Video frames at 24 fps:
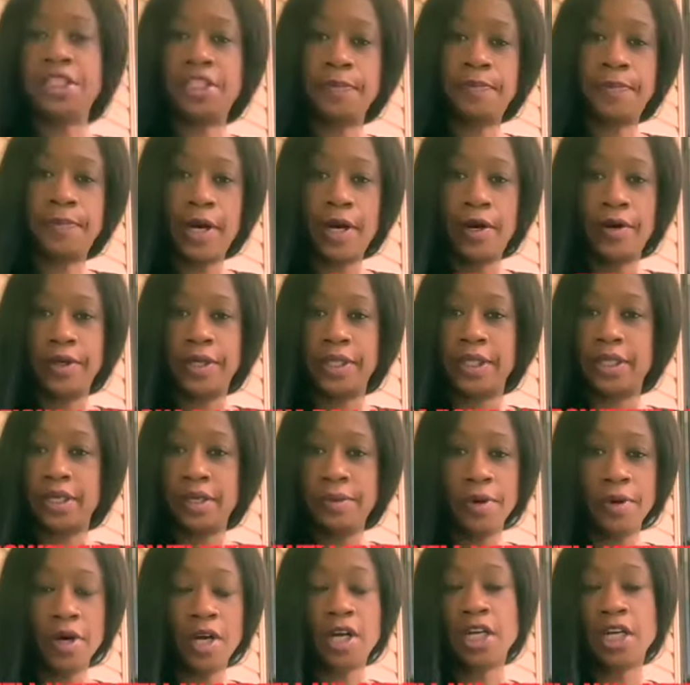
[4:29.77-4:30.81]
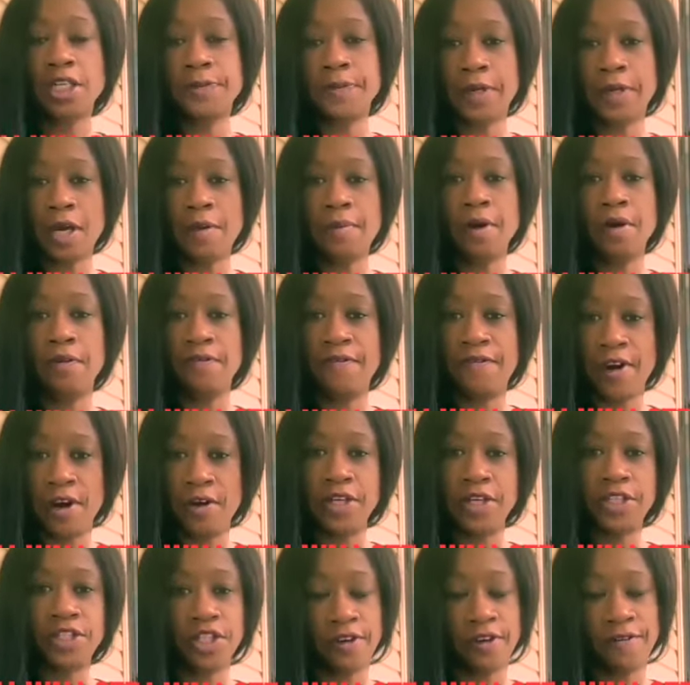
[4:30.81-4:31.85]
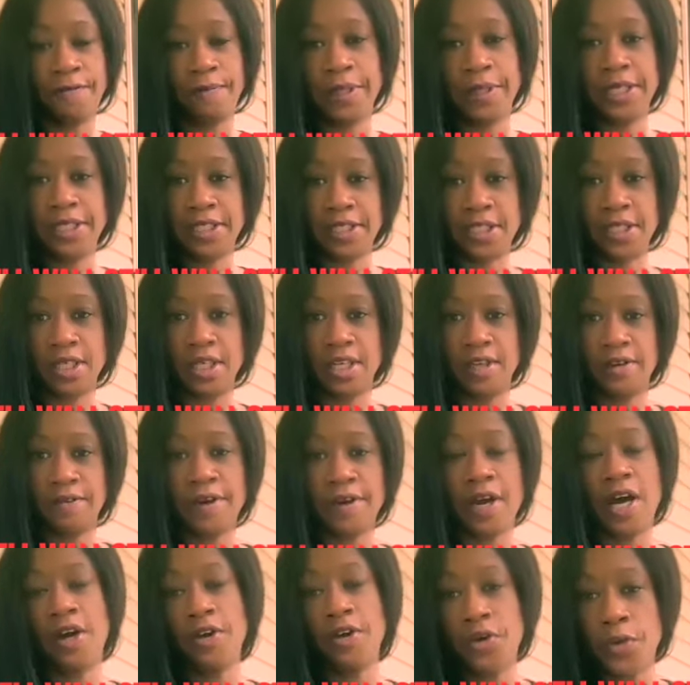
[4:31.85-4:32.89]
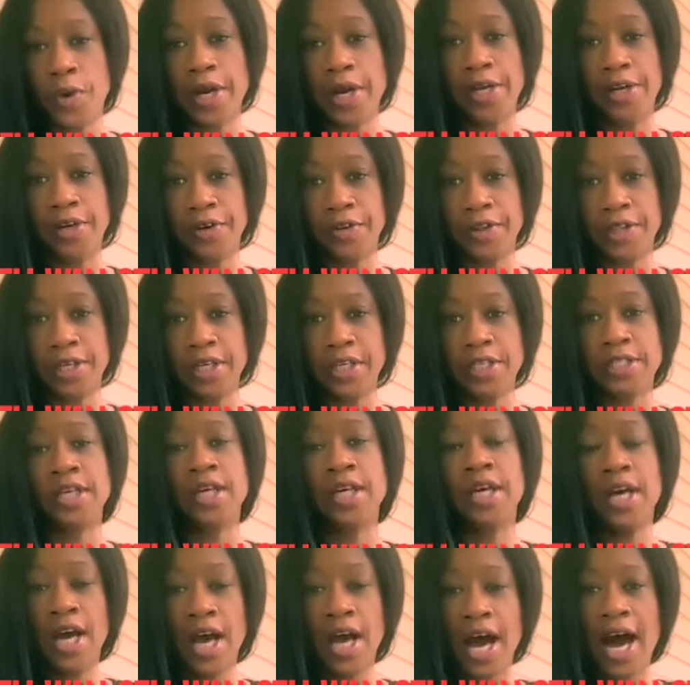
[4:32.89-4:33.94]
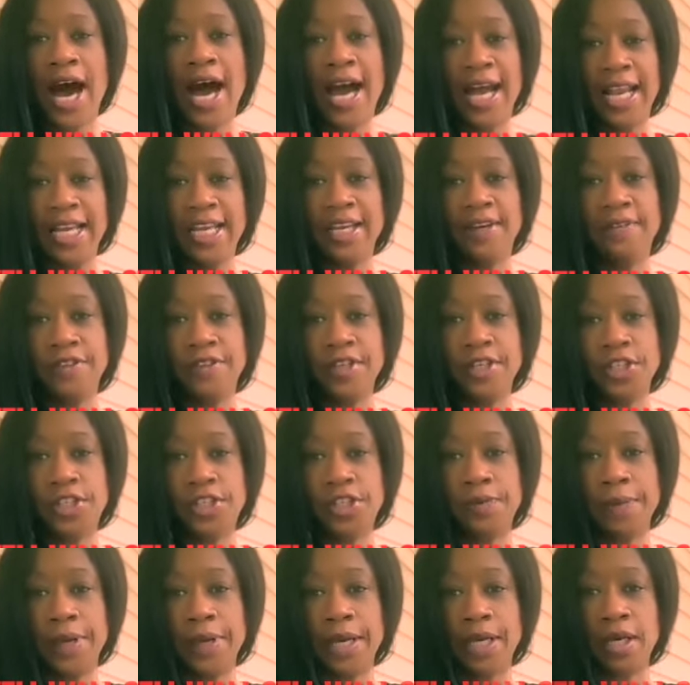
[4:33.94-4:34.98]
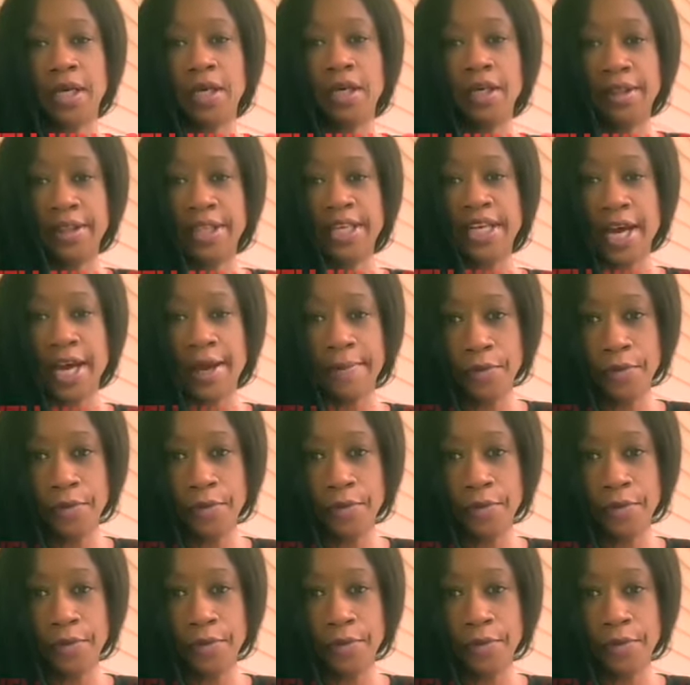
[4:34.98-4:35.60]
Powell. America has become a very tough place to live. How do I know this? I lived in Jamaica, then I